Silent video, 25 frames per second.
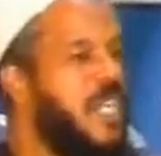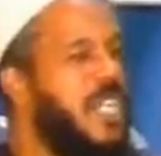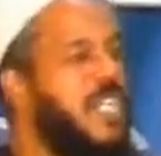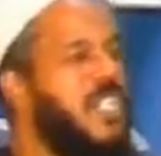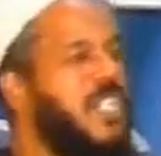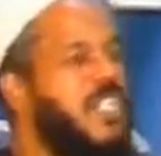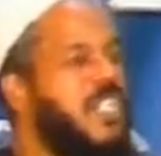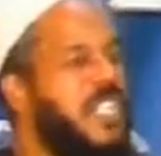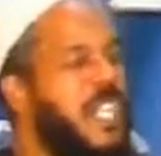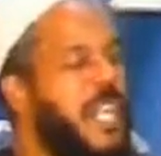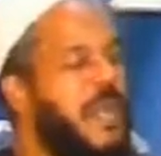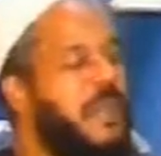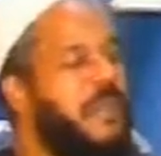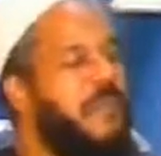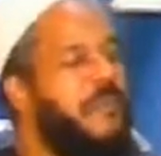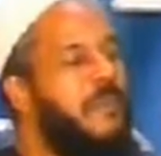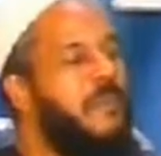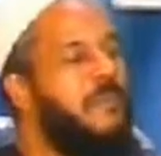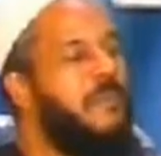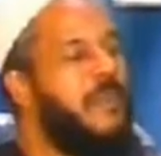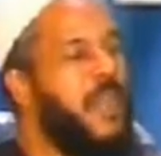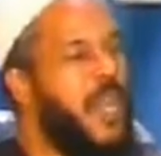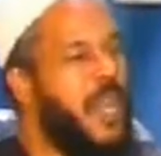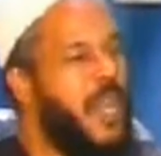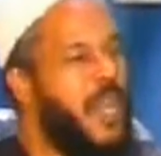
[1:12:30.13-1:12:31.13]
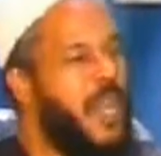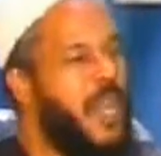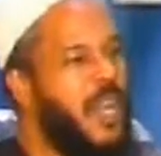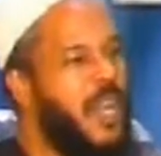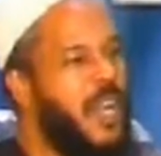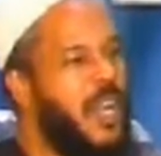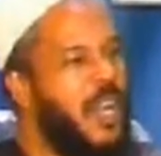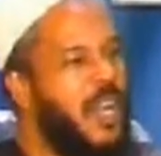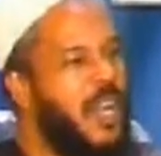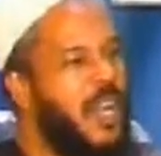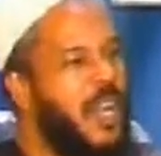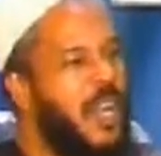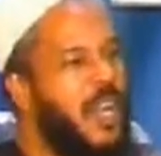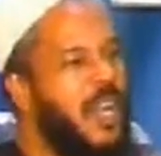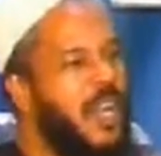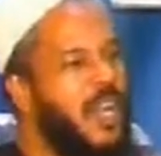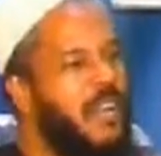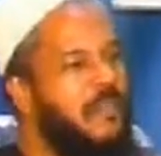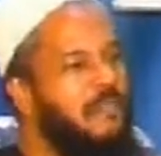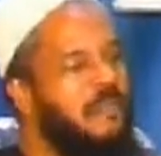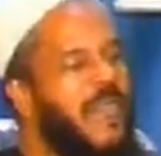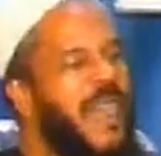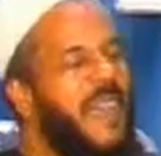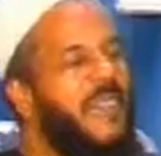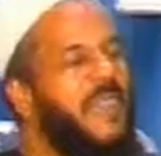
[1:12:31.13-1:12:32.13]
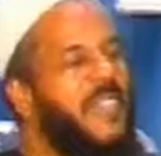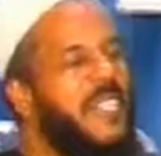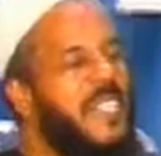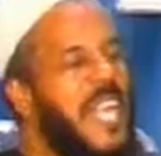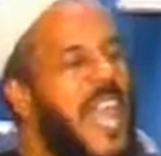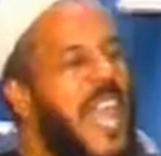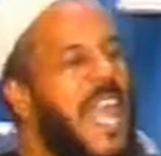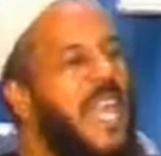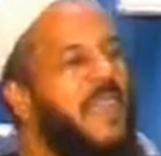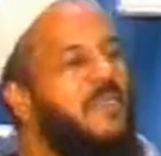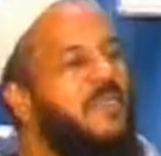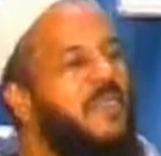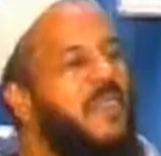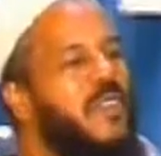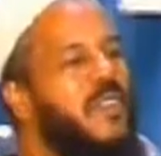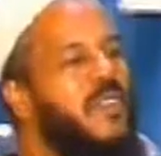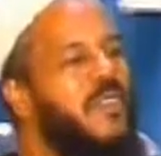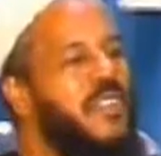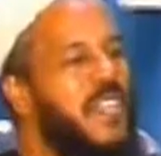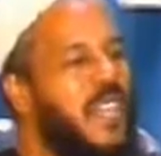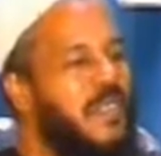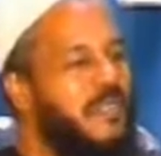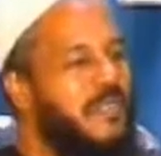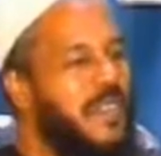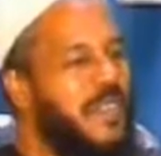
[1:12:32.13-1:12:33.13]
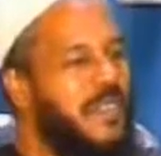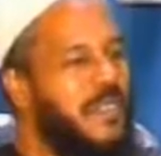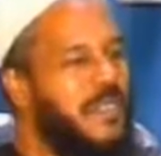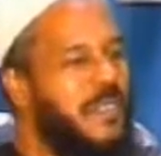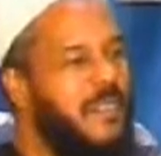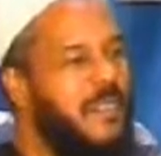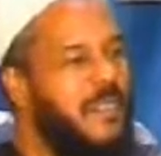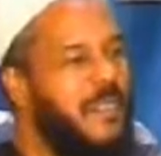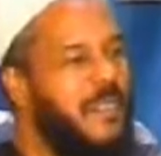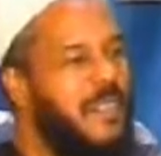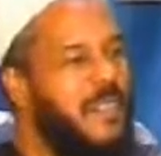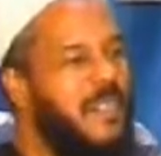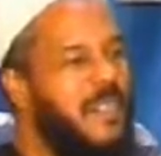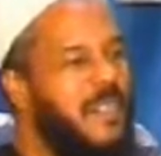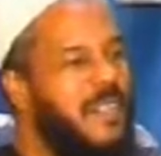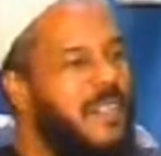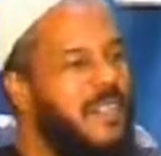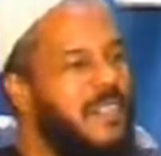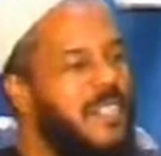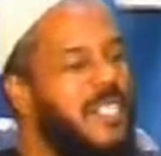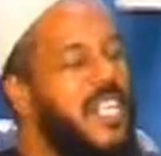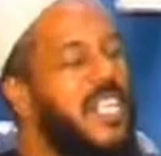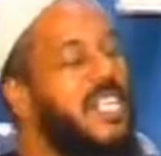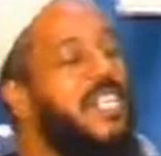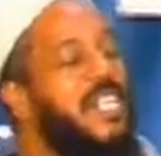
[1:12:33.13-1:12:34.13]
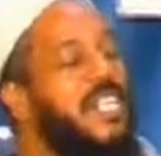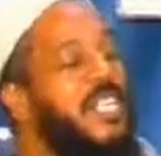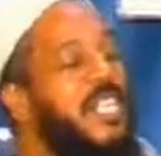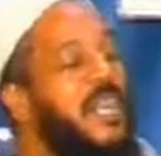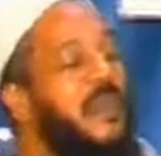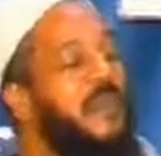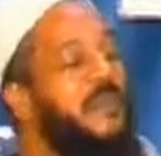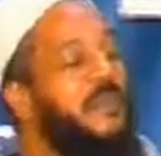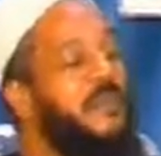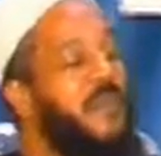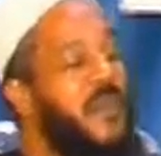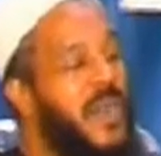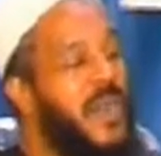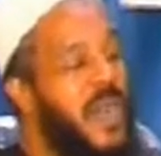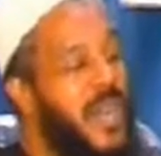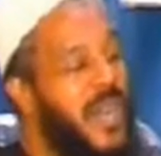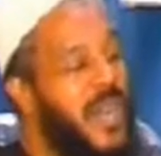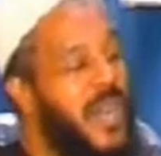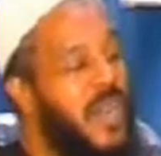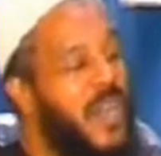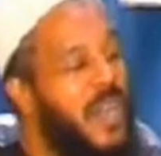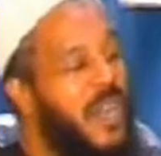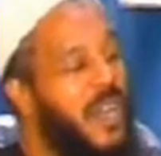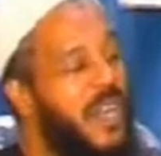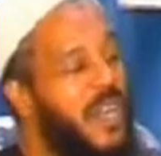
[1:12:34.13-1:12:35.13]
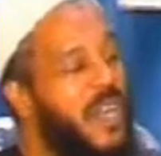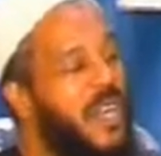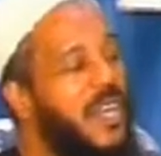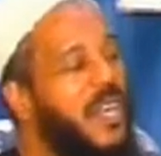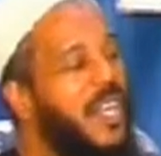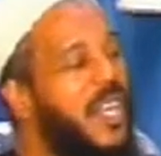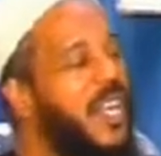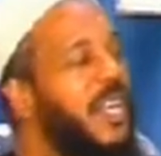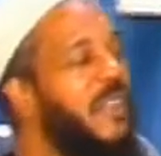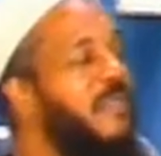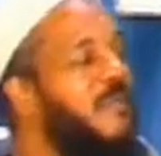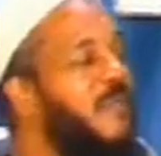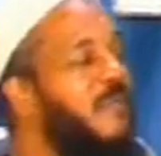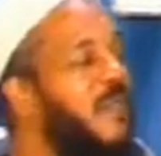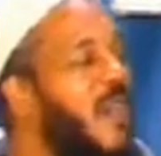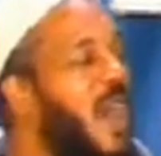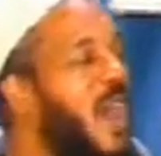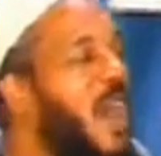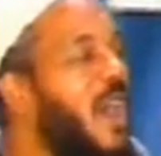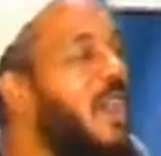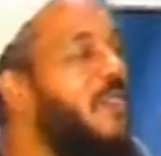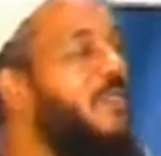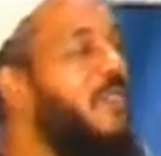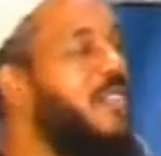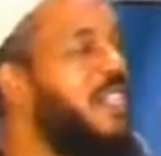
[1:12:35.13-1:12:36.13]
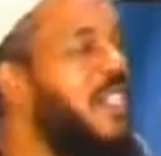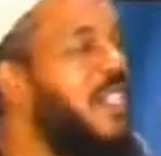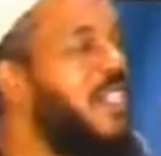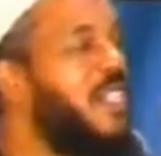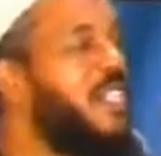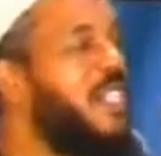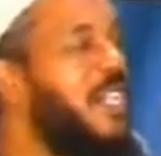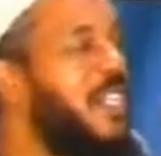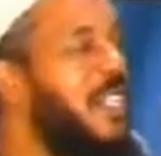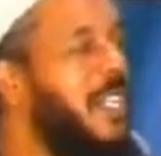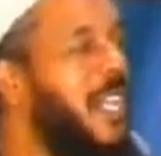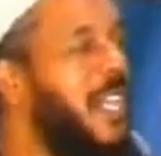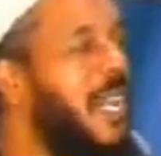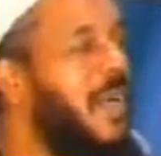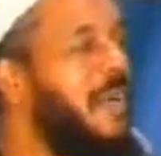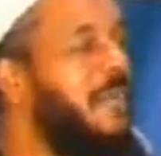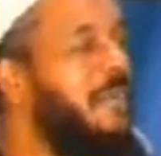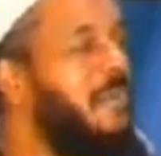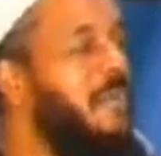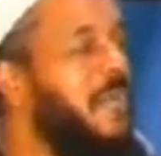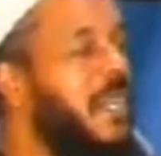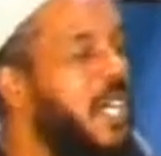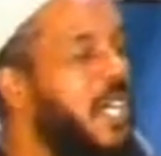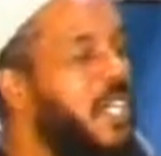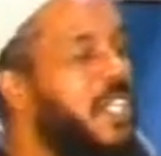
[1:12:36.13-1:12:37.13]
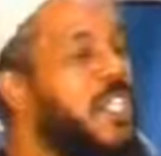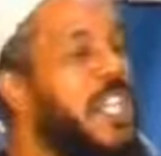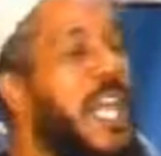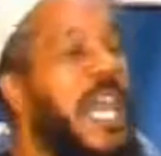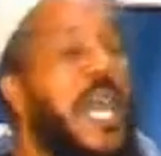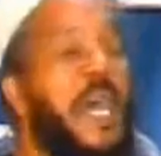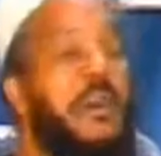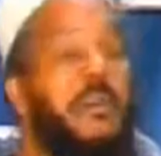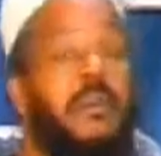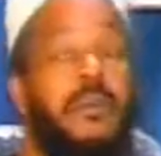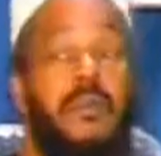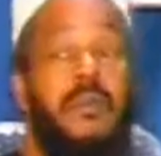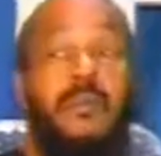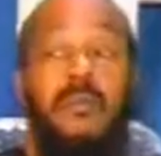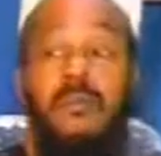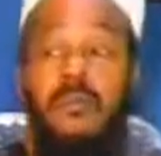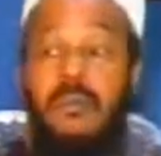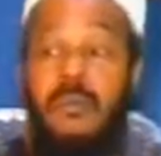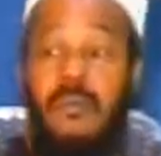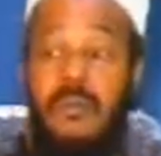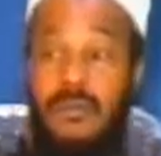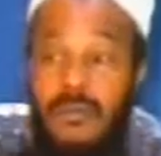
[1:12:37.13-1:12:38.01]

Teach them prayer by the time they're 7. Teaching them prayer involves teaching them hijab.